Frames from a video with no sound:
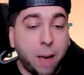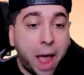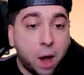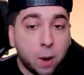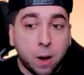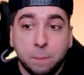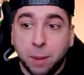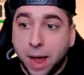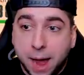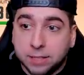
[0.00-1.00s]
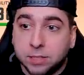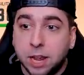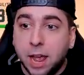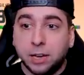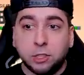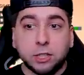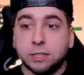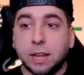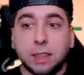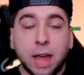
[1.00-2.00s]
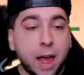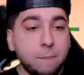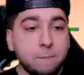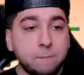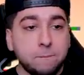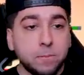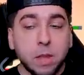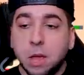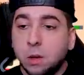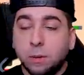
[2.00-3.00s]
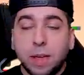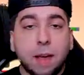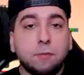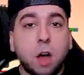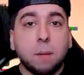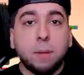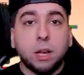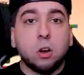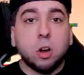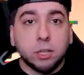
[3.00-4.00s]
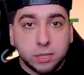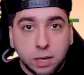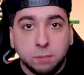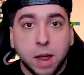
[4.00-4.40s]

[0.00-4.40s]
power-up pass, and just like that, we have Von Miller on our team